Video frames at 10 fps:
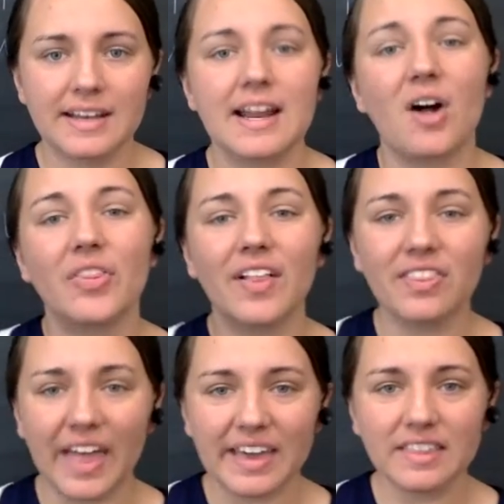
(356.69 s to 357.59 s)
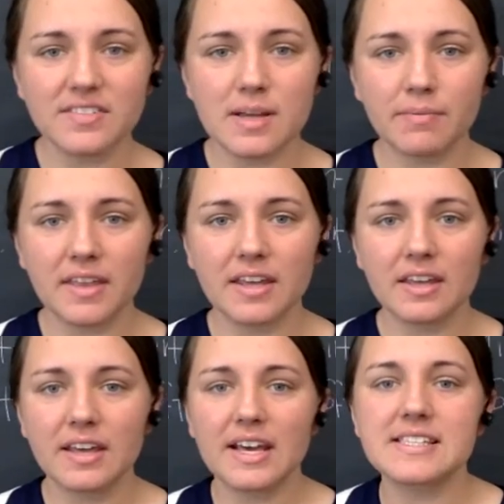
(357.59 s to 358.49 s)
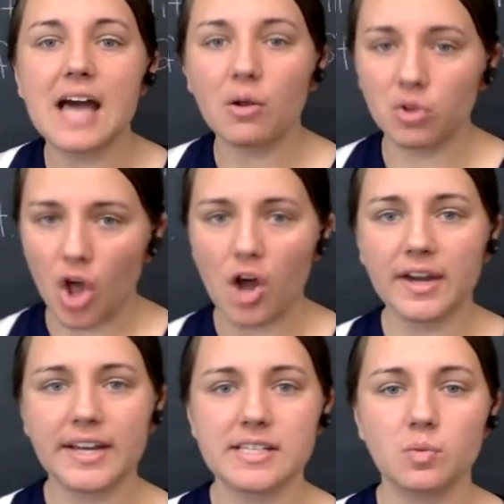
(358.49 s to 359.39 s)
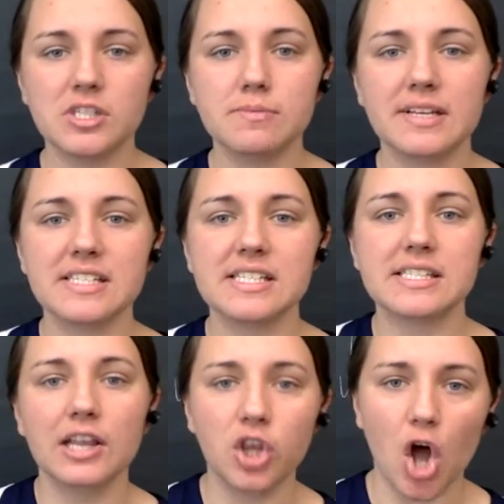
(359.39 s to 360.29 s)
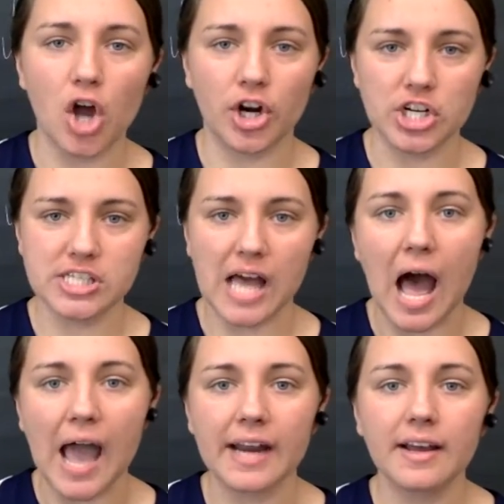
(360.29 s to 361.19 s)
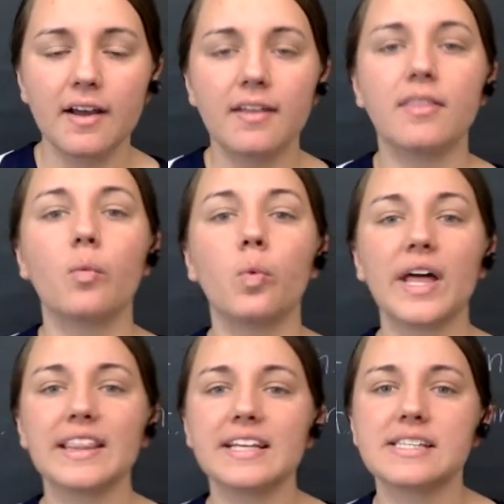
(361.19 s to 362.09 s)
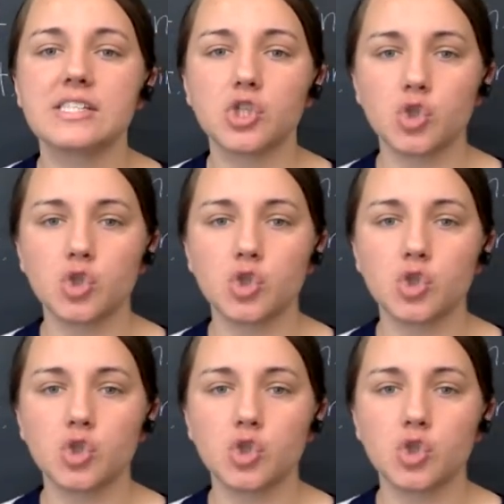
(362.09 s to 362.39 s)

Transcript: Now, the length of something is how long it is, which means it's the longer side. The width is the